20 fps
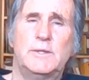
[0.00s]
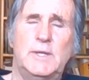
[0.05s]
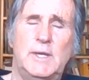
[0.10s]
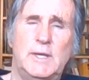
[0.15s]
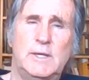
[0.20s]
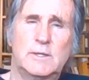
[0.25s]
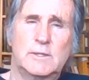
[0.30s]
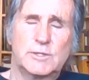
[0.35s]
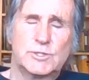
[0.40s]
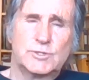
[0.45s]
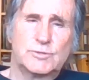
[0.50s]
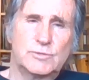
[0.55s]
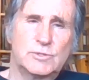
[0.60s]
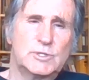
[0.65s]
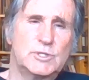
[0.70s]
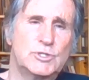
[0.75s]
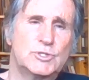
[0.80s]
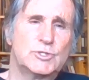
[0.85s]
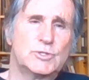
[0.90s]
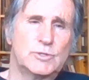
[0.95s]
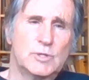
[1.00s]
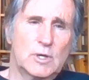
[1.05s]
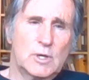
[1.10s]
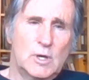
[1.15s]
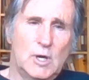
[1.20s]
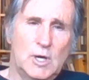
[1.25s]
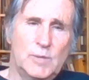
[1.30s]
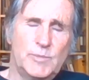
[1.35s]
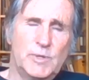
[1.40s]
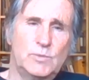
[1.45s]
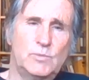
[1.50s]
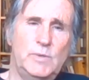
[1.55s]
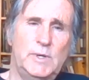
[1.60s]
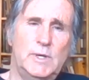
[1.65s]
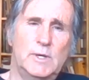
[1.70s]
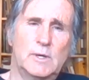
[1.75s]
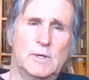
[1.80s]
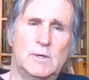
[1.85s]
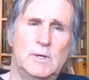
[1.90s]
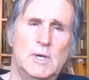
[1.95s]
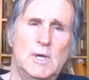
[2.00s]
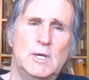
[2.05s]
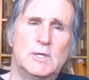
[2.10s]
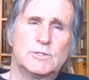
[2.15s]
the English tradition, the common weal.